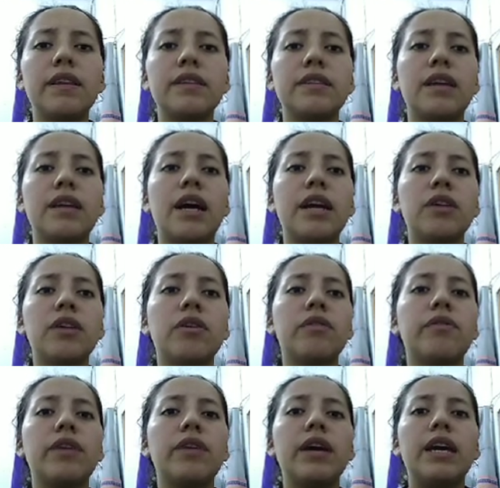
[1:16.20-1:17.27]
kind of
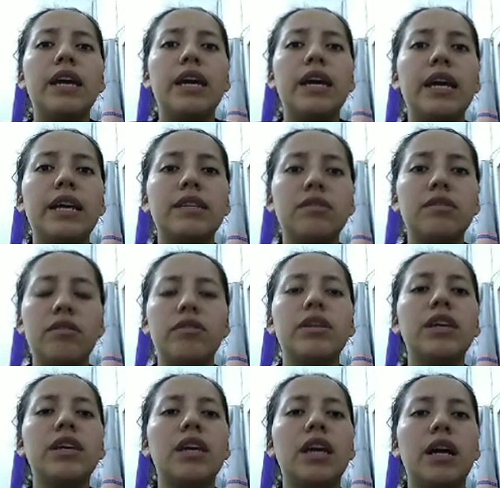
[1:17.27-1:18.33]

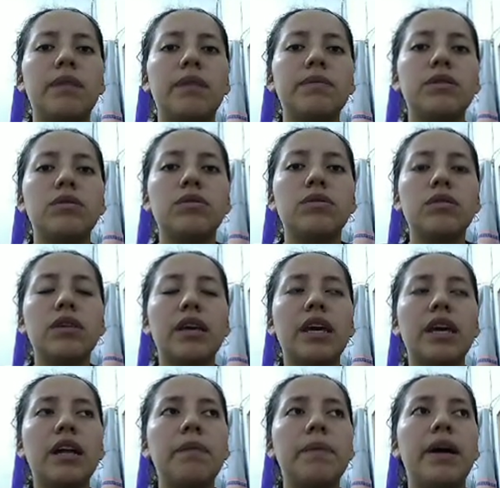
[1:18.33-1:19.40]
strategy help
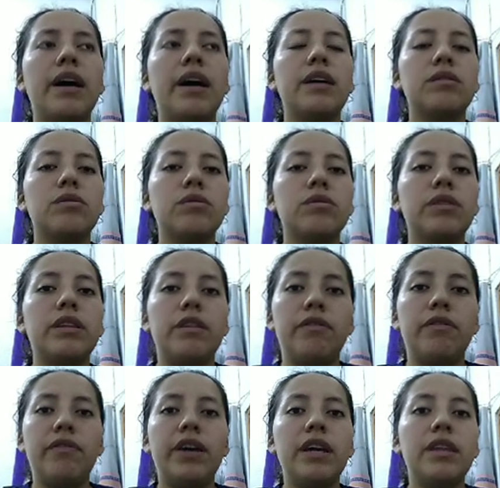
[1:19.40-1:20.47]
us to
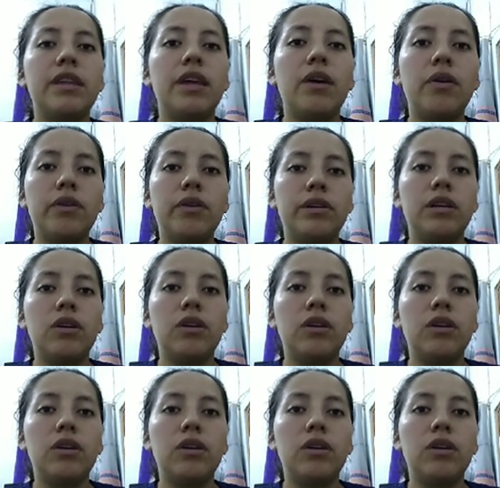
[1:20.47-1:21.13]
identify the order